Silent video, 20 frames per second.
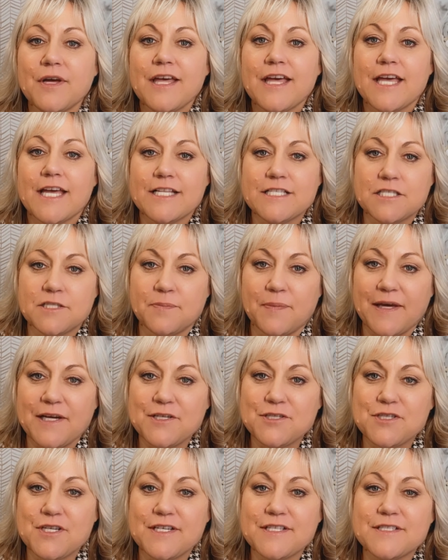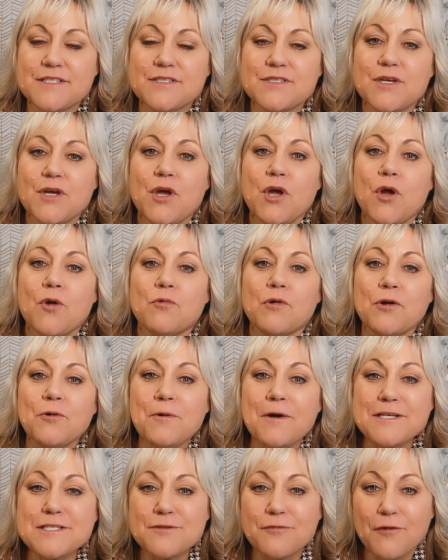inspections,
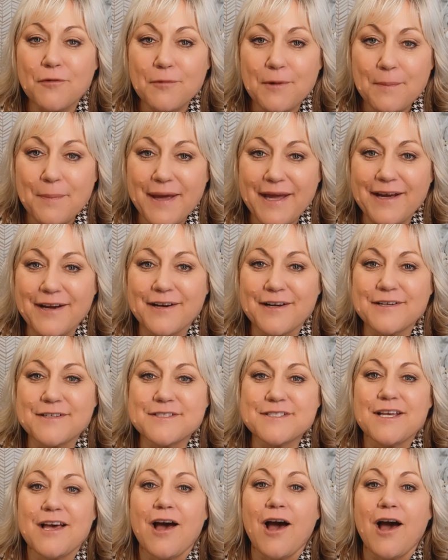requests for repairs,